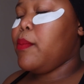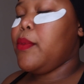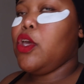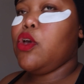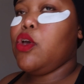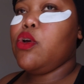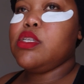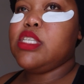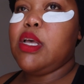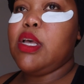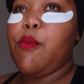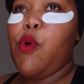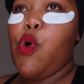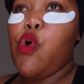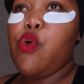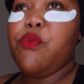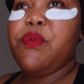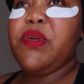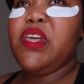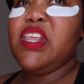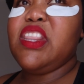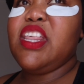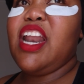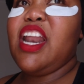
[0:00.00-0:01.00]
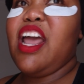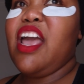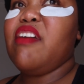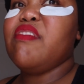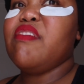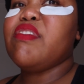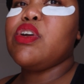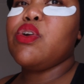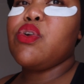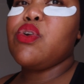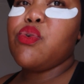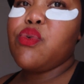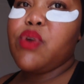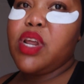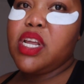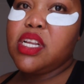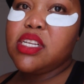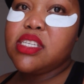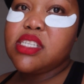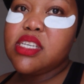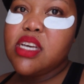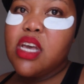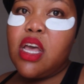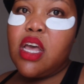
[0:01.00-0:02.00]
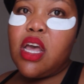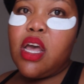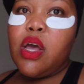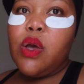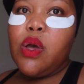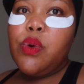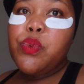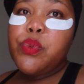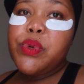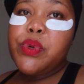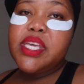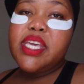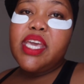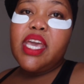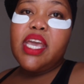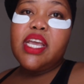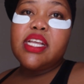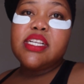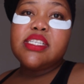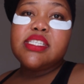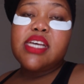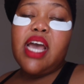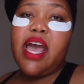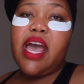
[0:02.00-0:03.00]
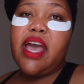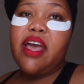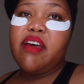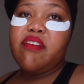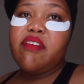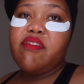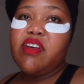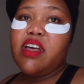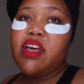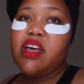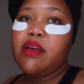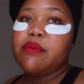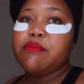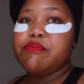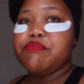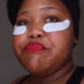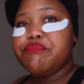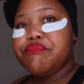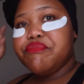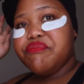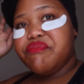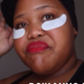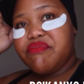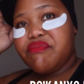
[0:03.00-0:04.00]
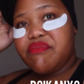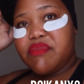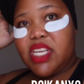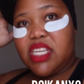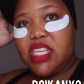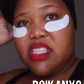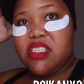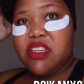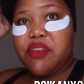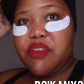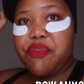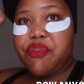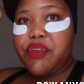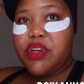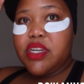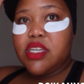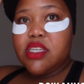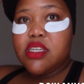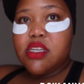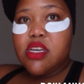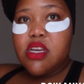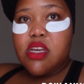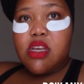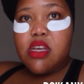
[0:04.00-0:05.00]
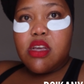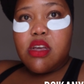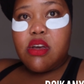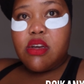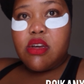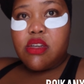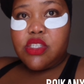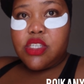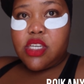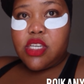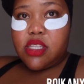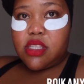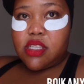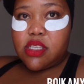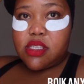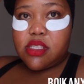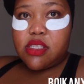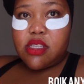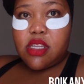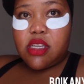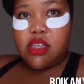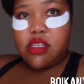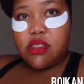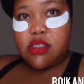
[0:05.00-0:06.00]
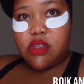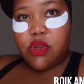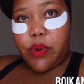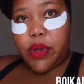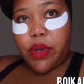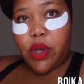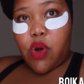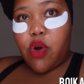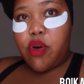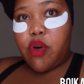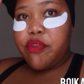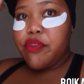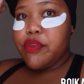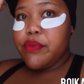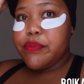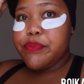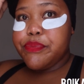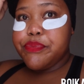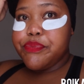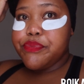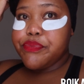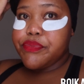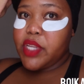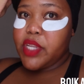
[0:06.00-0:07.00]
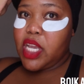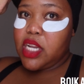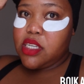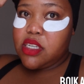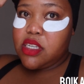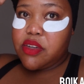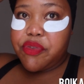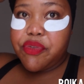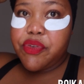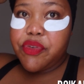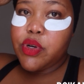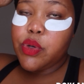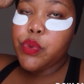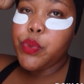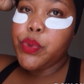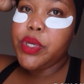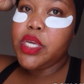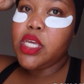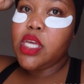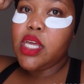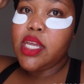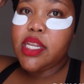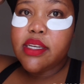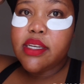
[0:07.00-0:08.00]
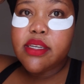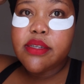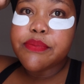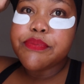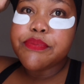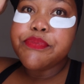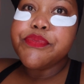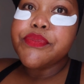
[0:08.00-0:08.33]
because I'm hoping that I have a great weekend. I have a different shit, this thing is going off, a different weekend.